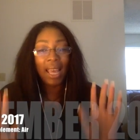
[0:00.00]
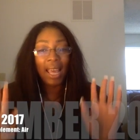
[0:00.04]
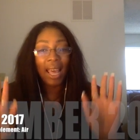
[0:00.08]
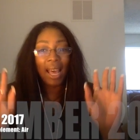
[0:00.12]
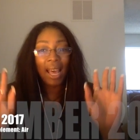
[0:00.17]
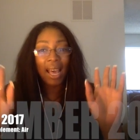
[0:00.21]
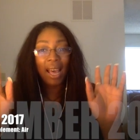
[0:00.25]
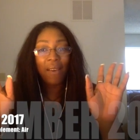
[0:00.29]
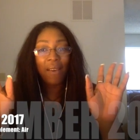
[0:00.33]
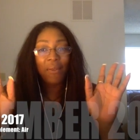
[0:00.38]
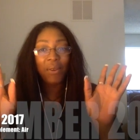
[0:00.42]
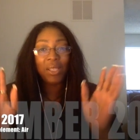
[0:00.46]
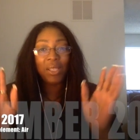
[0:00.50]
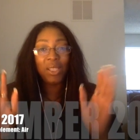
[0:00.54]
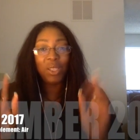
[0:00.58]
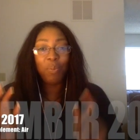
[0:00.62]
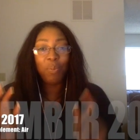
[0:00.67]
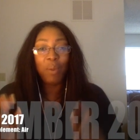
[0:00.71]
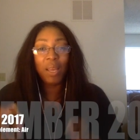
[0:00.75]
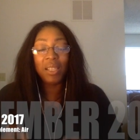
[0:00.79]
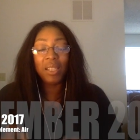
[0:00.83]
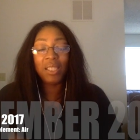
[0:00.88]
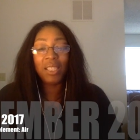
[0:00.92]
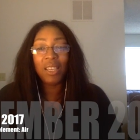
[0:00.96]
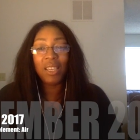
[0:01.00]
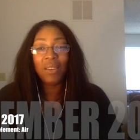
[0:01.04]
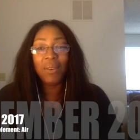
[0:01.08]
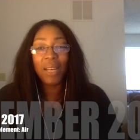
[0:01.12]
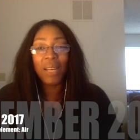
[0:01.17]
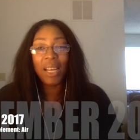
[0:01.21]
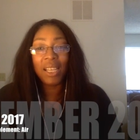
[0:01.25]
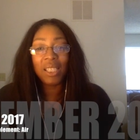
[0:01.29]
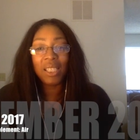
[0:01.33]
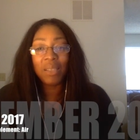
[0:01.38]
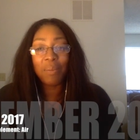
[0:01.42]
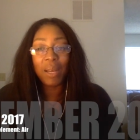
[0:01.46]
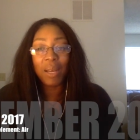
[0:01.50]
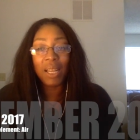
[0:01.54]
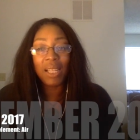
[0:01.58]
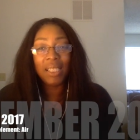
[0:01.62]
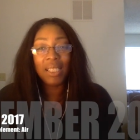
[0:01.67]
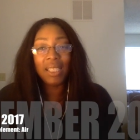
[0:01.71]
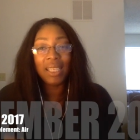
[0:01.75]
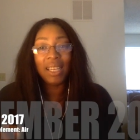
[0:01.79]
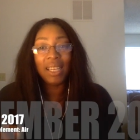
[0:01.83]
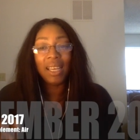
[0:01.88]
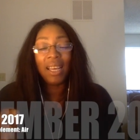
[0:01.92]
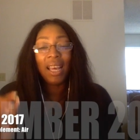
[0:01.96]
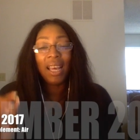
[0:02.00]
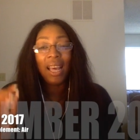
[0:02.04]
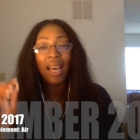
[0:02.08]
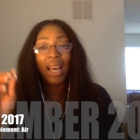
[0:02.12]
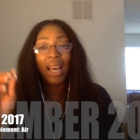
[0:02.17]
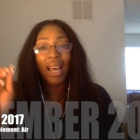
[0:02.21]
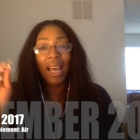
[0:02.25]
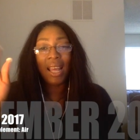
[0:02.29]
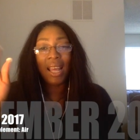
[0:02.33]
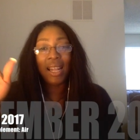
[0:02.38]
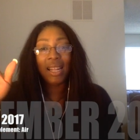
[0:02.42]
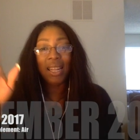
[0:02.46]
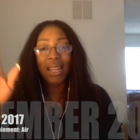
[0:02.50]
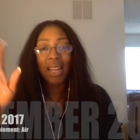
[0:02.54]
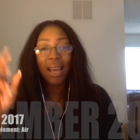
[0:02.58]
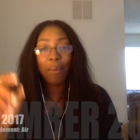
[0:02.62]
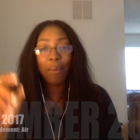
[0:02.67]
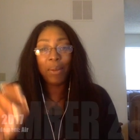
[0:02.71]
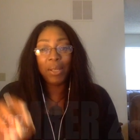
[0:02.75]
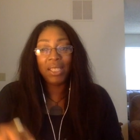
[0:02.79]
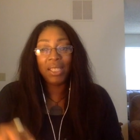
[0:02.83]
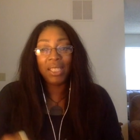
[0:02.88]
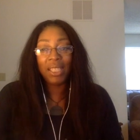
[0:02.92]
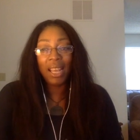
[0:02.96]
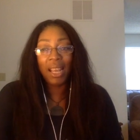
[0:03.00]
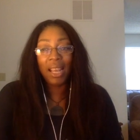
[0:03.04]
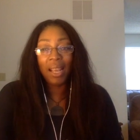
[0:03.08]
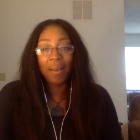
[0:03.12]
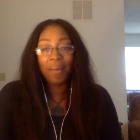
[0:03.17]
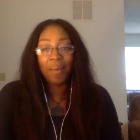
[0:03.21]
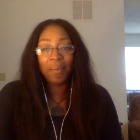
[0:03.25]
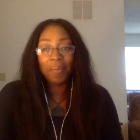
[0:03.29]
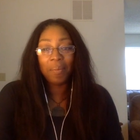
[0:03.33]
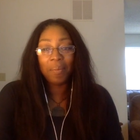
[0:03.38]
I will speak to you next month, and namaste.